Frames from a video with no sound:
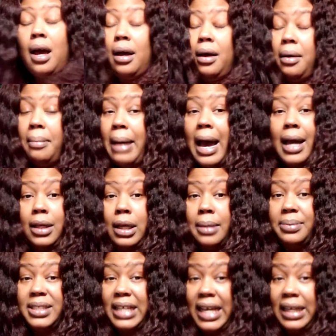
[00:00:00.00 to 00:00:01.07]
I kept
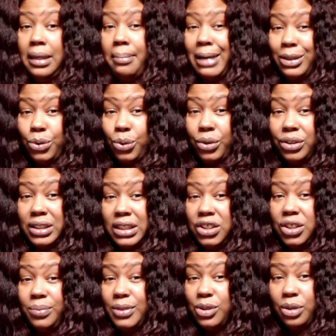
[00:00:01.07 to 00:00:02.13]
saying it. My daughter said
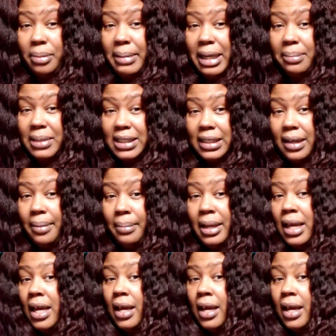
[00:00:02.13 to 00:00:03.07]
she was going to make me some.